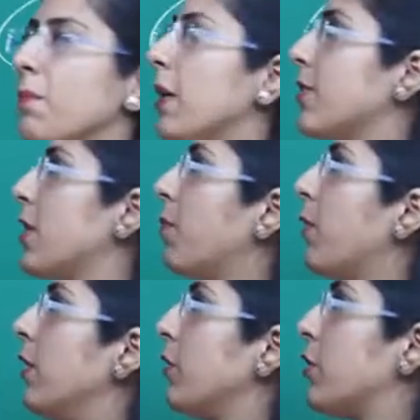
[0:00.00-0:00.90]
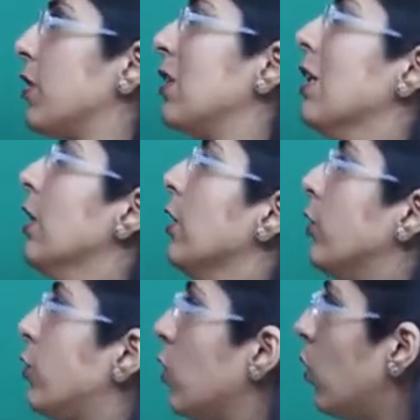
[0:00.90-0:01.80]
a major pollution.
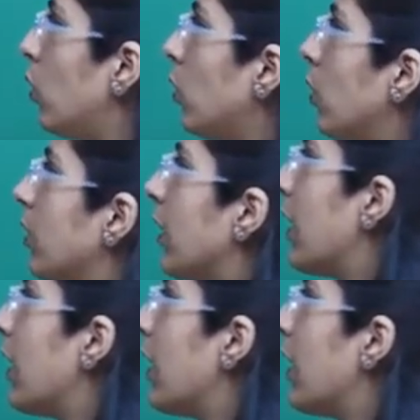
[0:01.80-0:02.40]
So, the